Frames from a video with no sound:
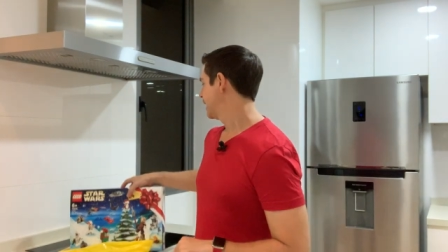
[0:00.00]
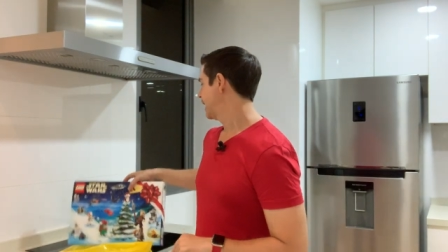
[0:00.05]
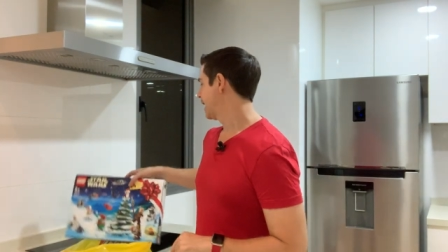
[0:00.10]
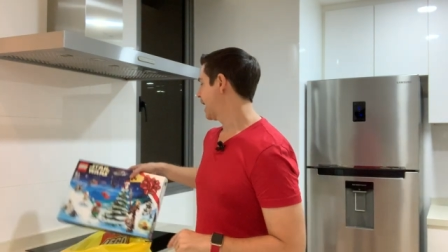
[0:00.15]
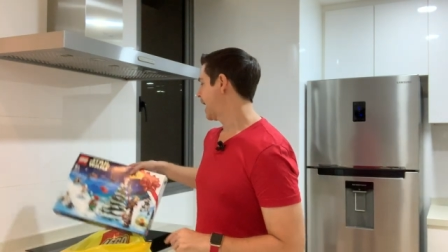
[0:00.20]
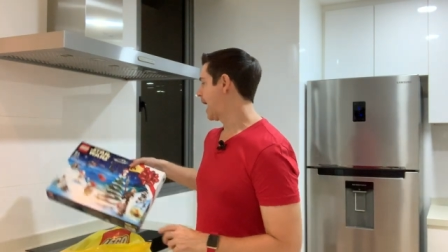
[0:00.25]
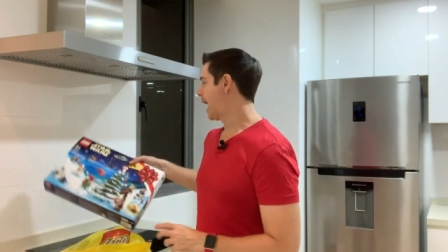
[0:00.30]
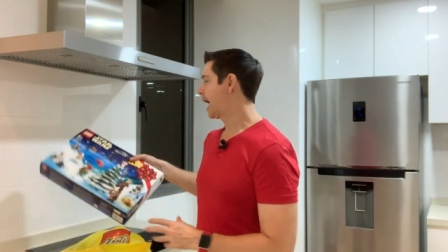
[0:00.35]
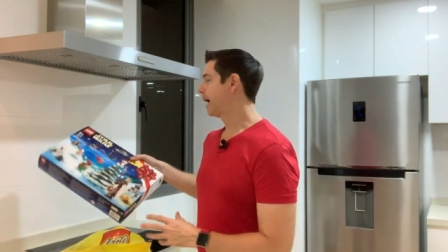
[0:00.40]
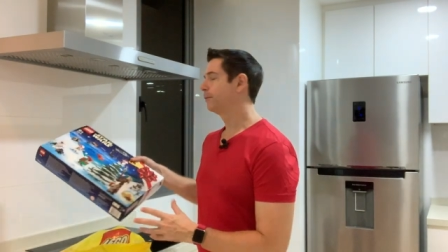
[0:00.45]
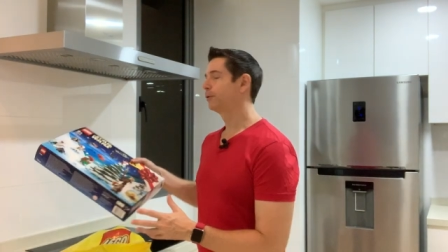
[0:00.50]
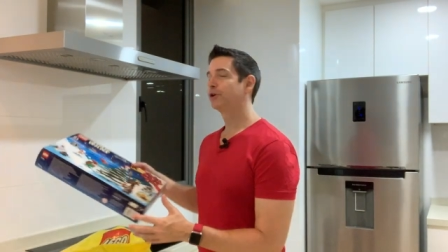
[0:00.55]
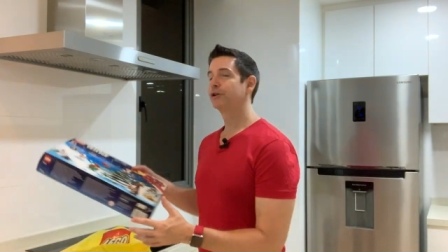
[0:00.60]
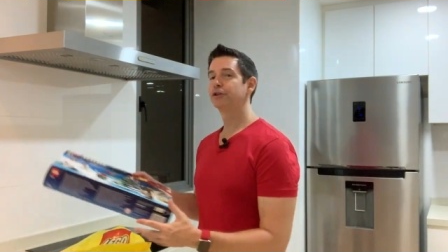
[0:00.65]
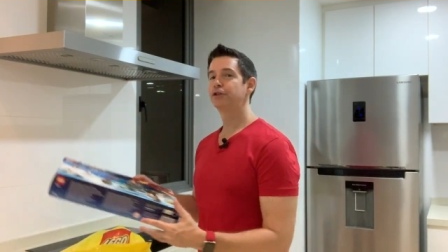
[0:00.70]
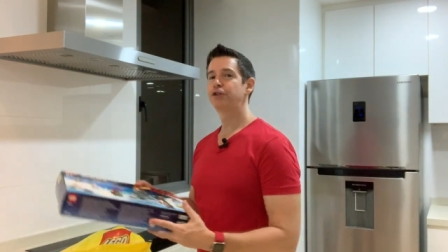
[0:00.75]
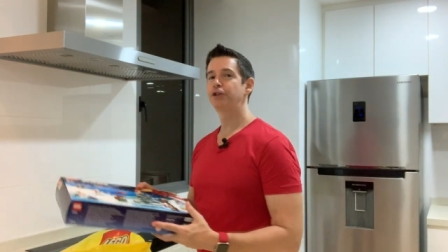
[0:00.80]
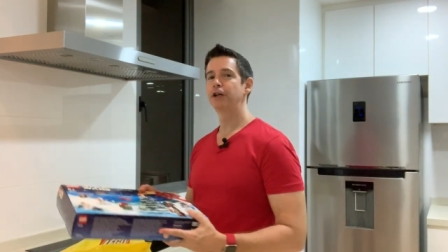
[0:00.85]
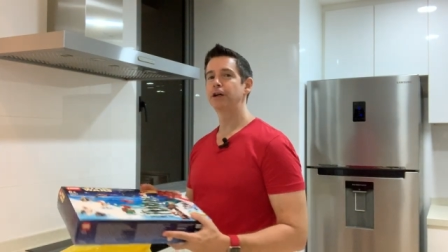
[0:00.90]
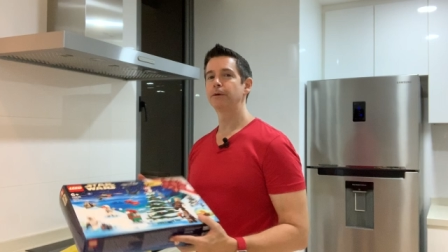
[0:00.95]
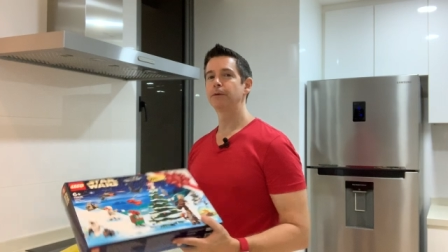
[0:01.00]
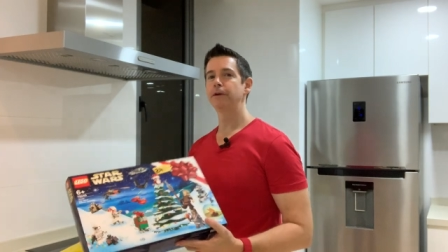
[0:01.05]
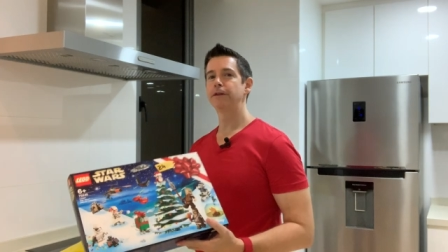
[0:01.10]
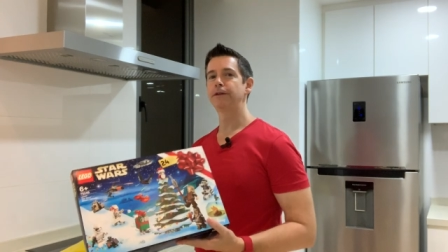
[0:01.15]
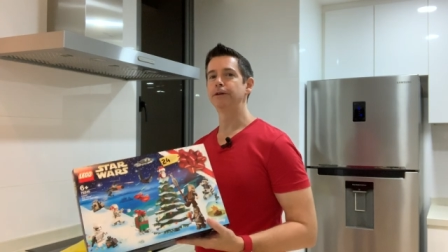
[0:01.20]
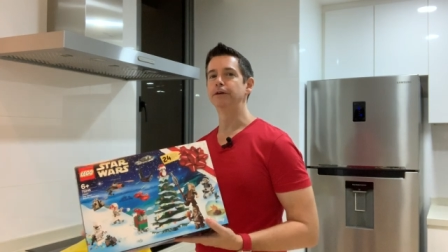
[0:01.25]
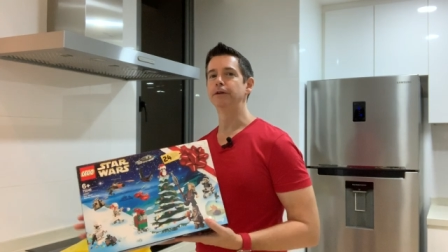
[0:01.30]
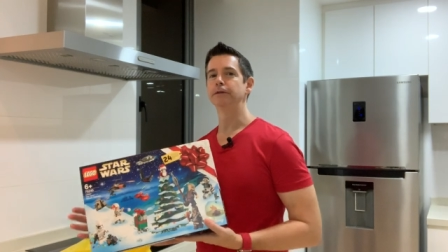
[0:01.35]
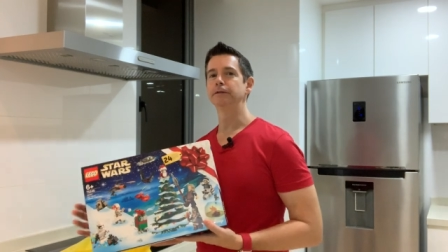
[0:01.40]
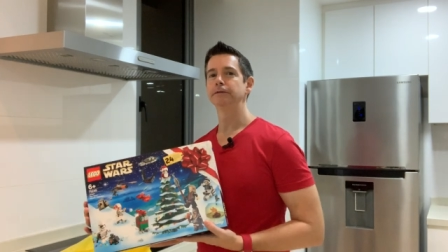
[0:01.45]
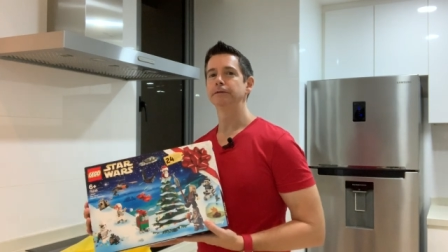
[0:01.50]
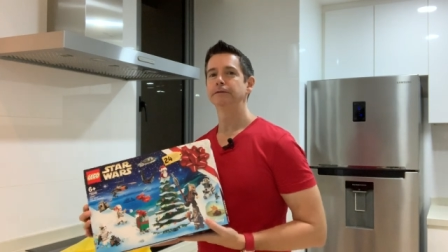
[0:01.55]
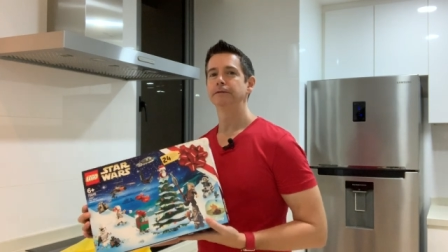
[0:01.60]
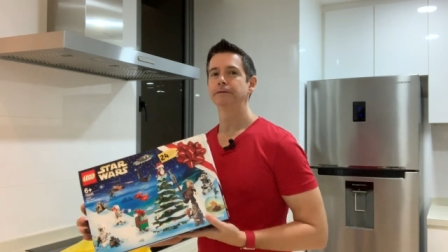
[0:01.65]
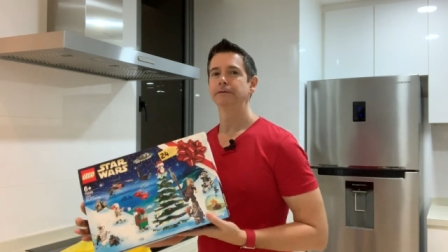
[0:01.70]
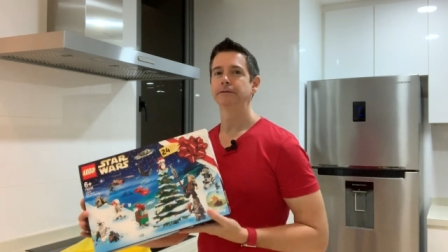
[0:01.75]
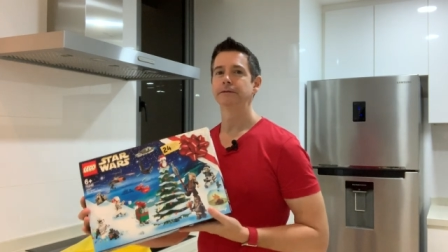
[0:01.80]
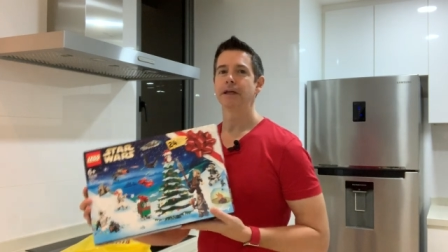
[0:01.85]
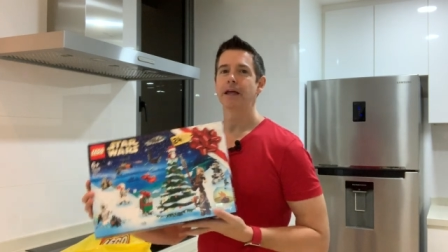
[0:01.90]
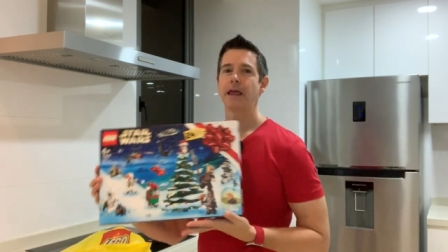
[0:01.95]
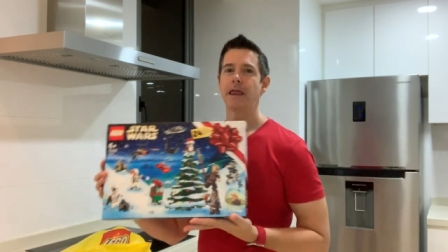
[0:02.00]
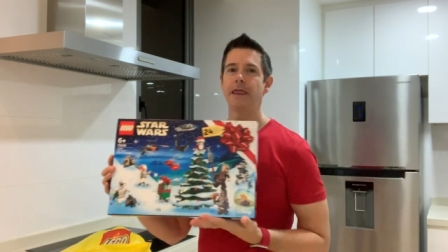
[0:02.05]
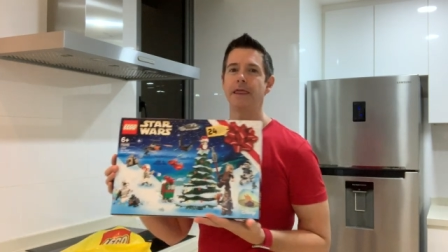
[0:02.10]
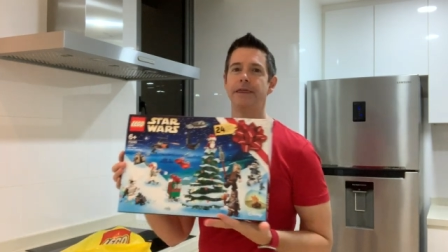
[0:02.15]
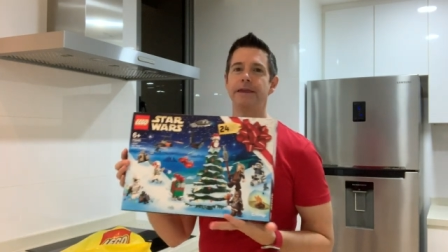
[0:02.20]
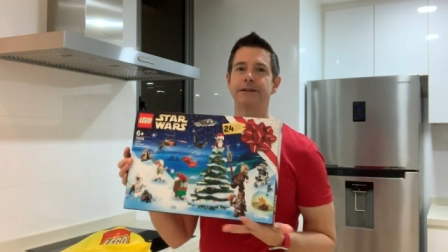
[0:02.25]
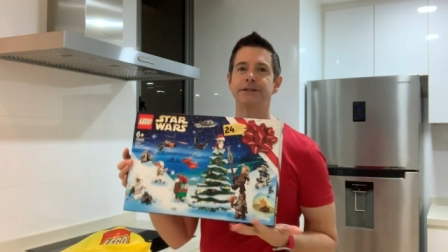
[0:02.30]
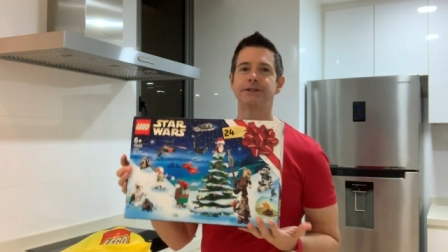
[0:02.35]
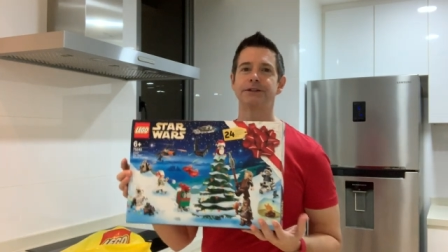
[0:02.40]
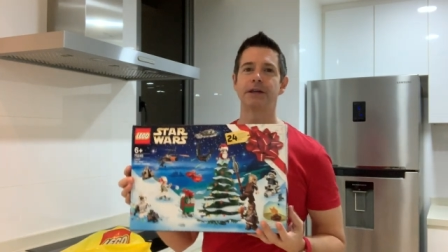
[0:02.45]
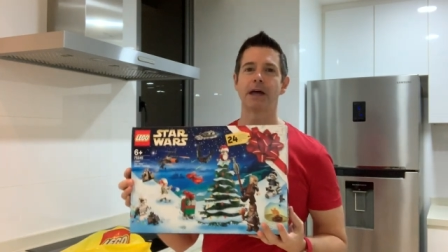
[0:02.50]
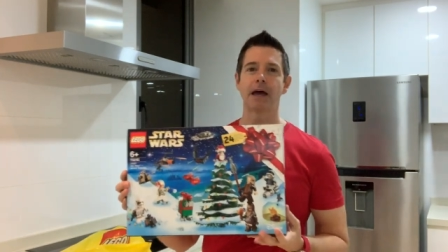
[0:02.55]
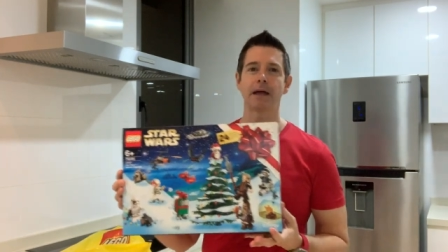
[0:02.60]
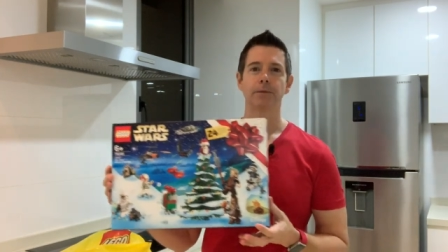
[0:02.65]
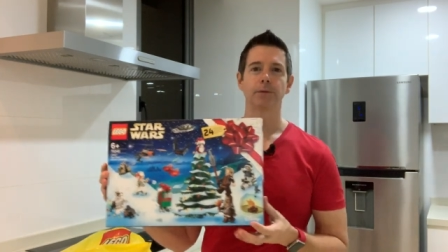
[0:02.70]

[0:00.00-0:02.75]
I'm gonna share with you this set.